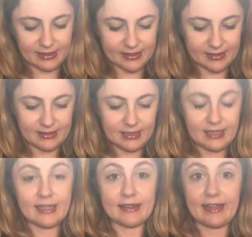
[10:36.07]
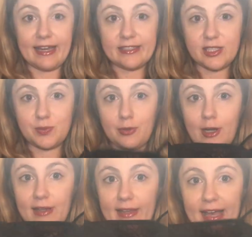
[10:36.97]
this lace
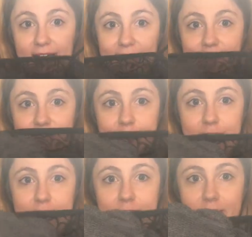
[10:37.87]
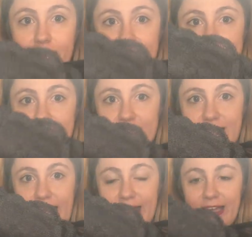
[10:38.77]
bralette for you. This
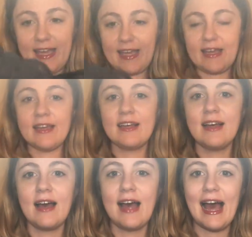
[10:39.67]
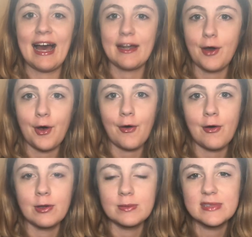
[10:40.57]
is like a
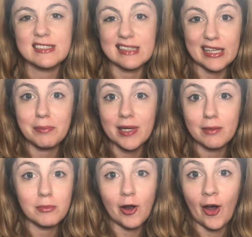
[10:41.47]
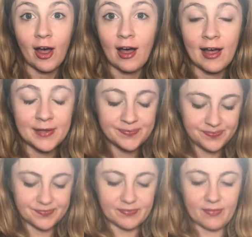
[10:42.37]
at-home sleeping bra.
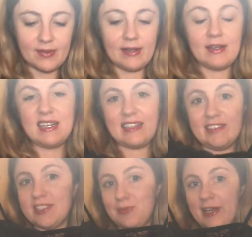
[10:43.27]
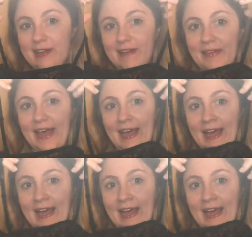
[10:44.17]
You just wear it around the